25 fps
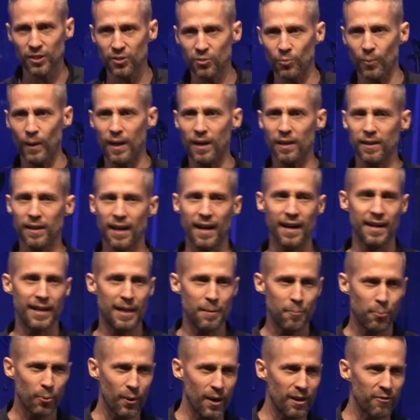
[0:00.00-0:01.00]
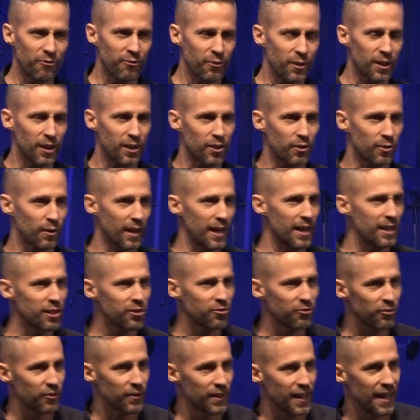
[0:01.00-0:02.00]
as well, God. I pray for a
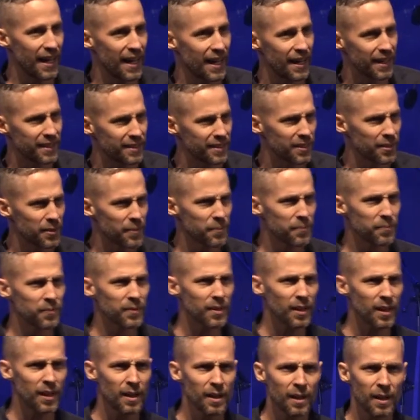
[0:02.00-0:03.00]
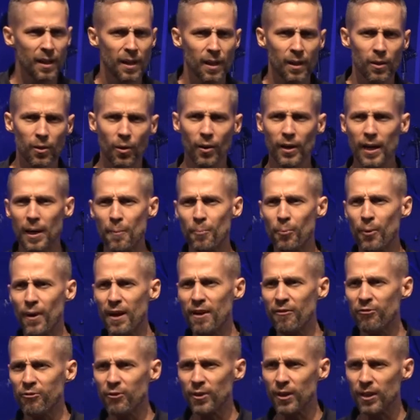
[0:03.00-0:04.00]
grace for that. Lord, I
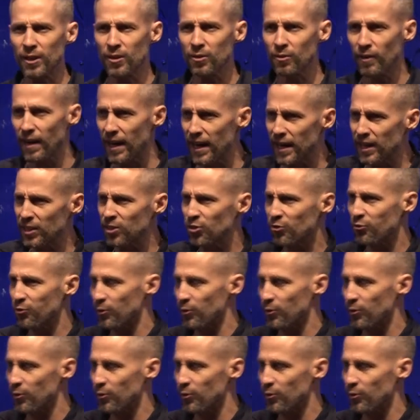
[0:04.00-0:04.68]
pray for a grace